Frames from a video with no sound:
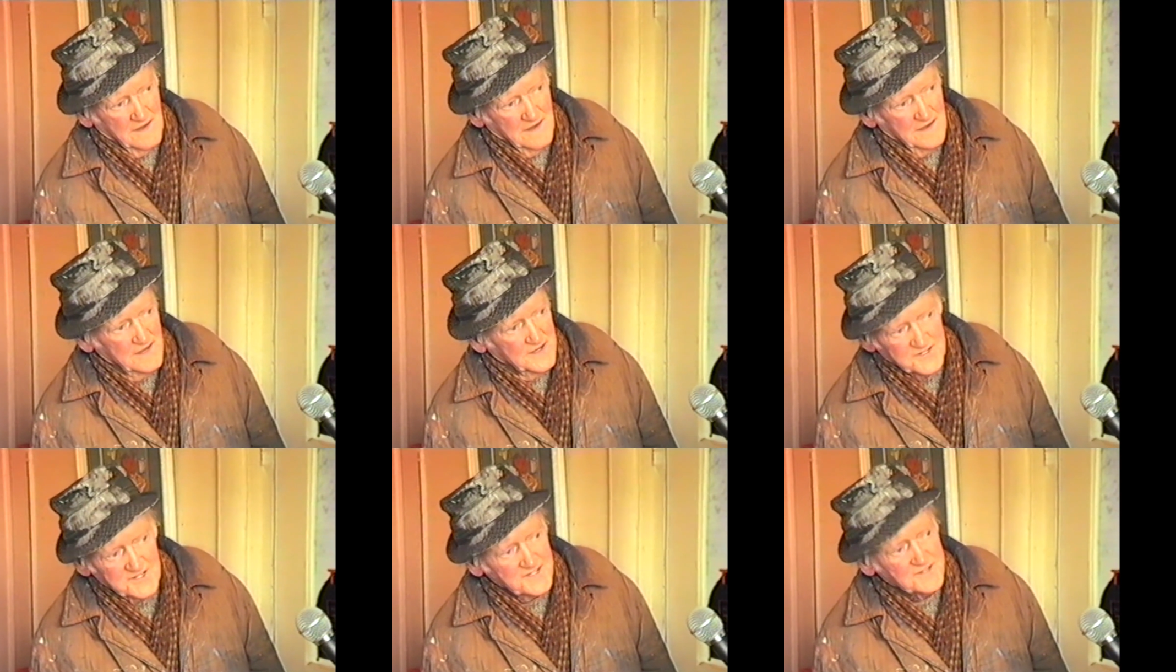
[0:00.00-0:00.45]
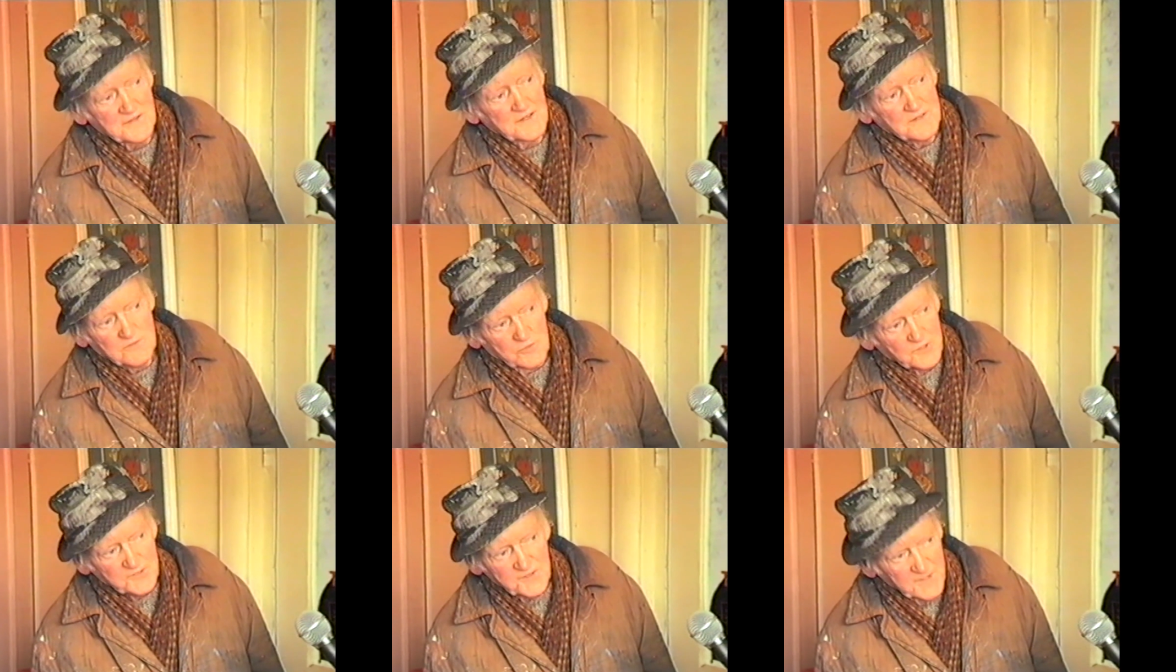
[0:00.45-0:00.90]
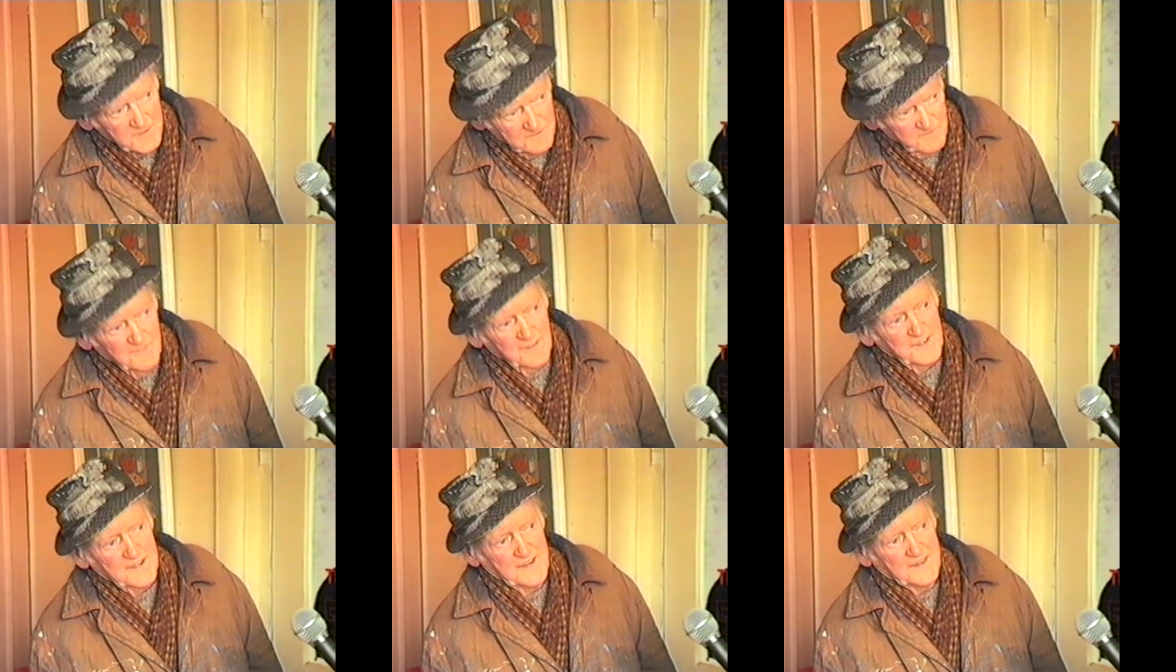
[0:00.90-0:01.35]
It wouldn't
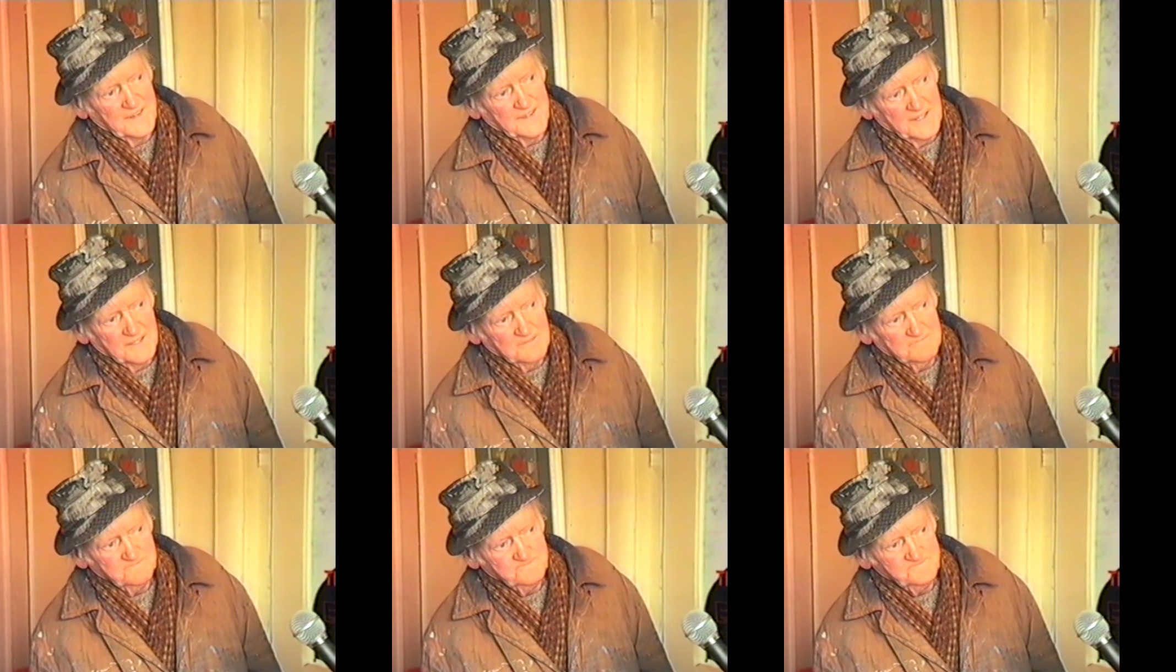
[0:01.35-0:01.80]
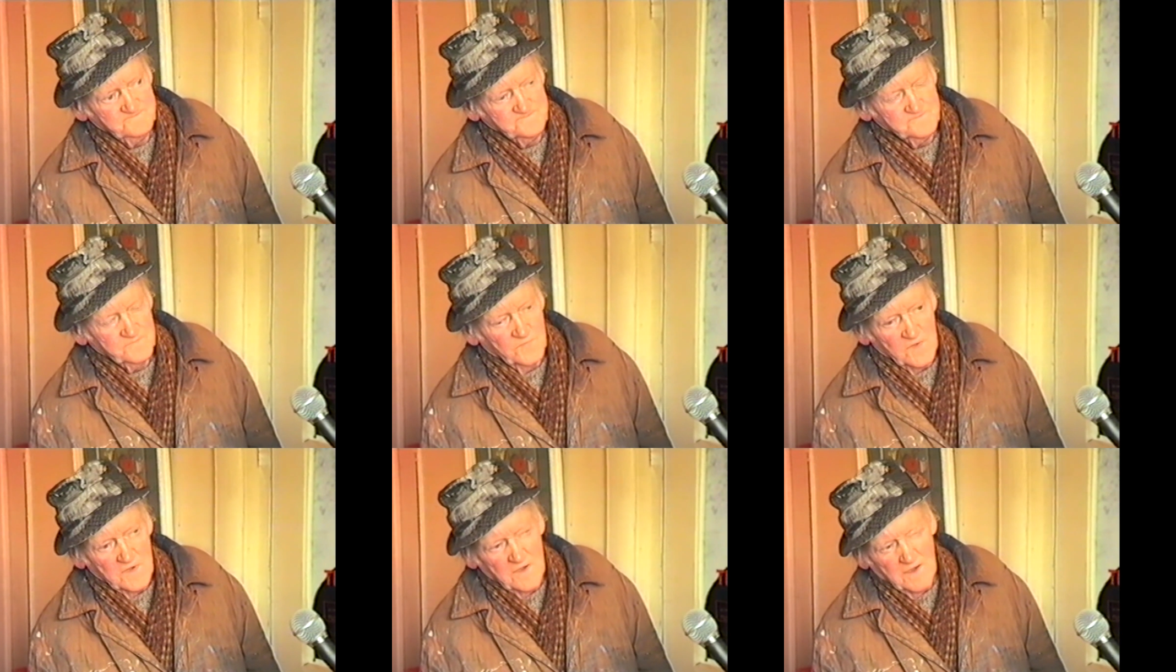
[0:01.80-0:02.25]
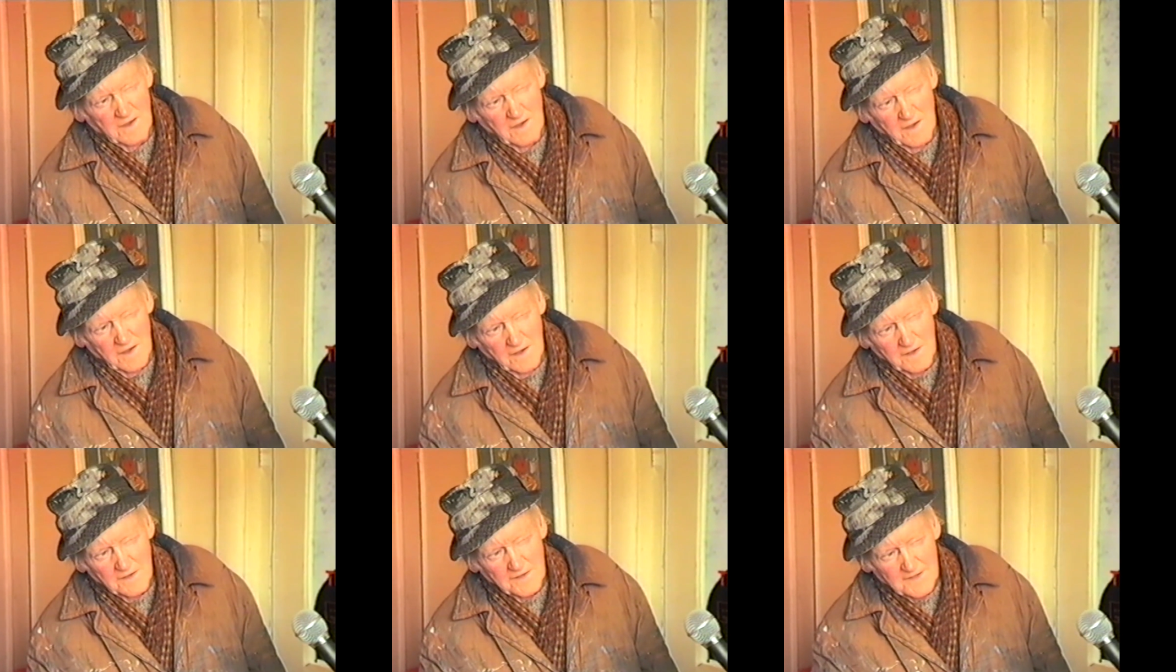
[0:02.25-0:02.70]
fit.
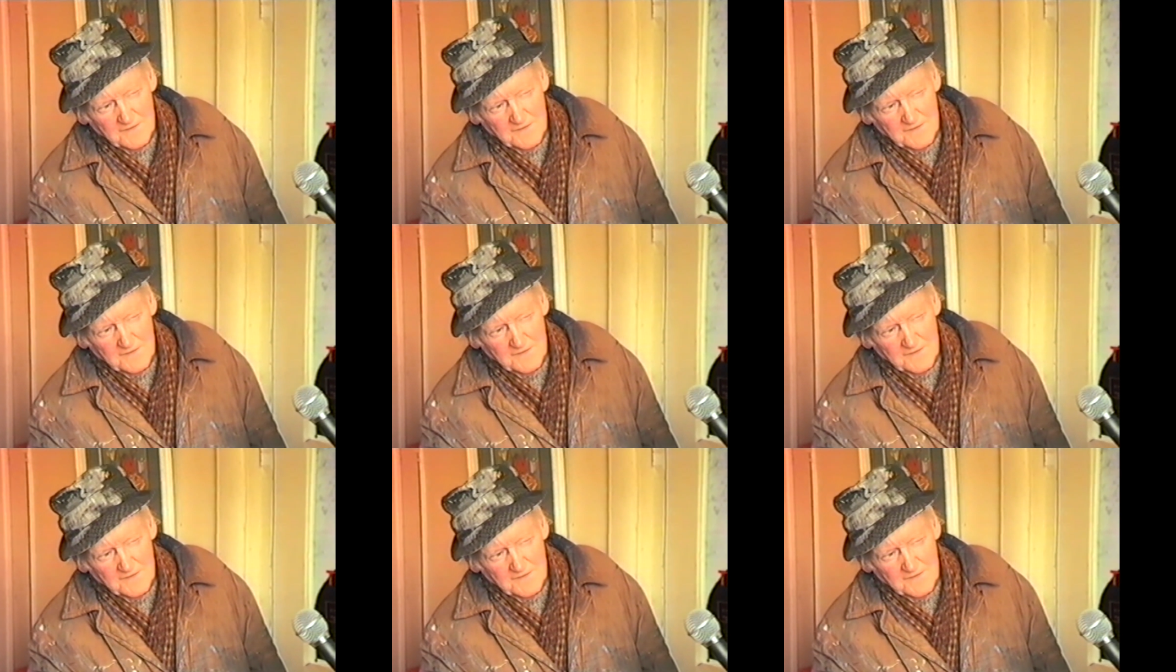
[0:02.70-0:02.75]
And